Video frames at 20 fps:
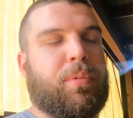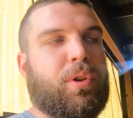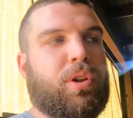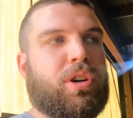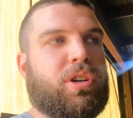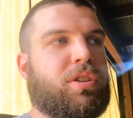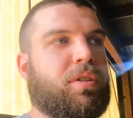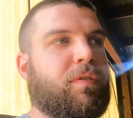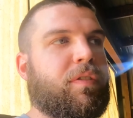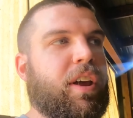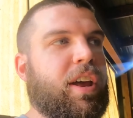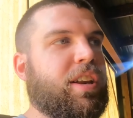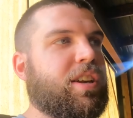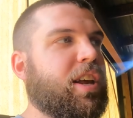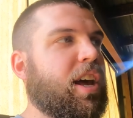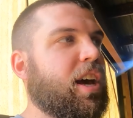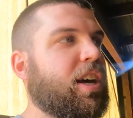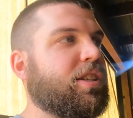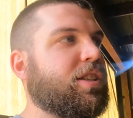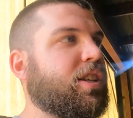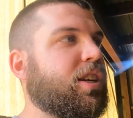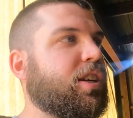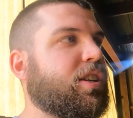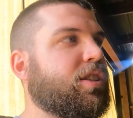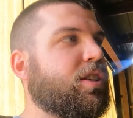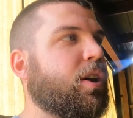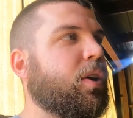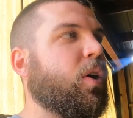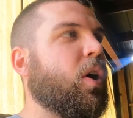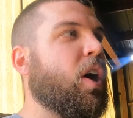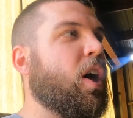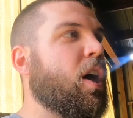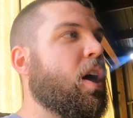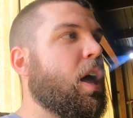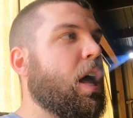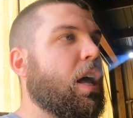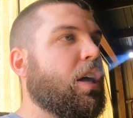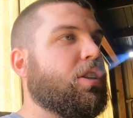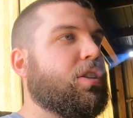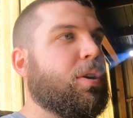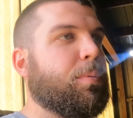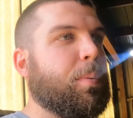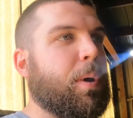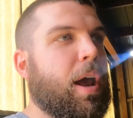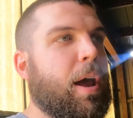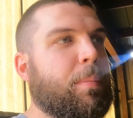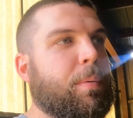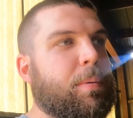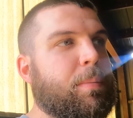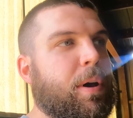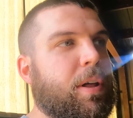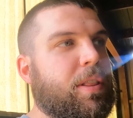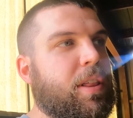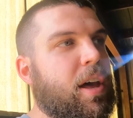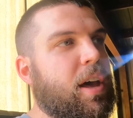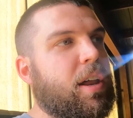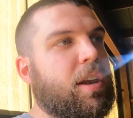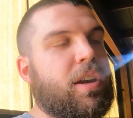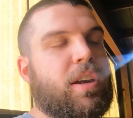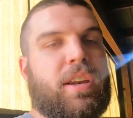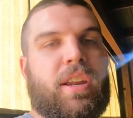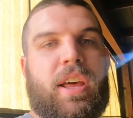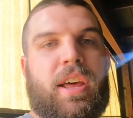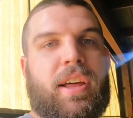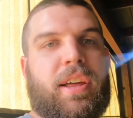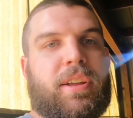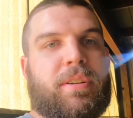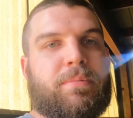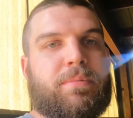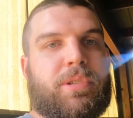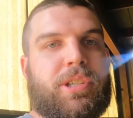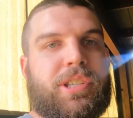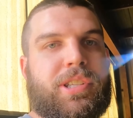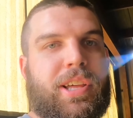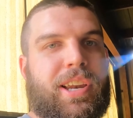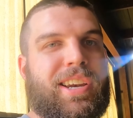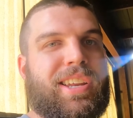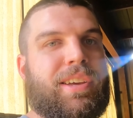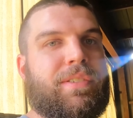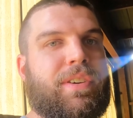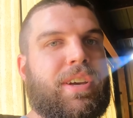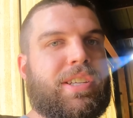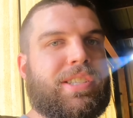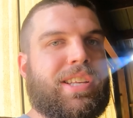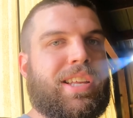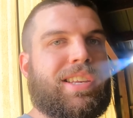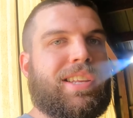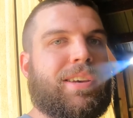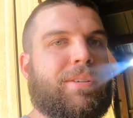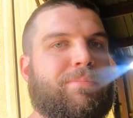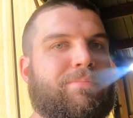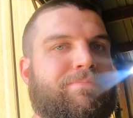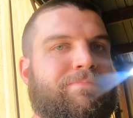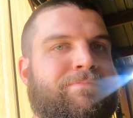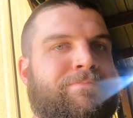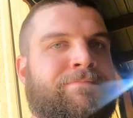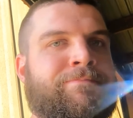Looks fantastic, so super happy about that. Just thought I'd give you guys that tip.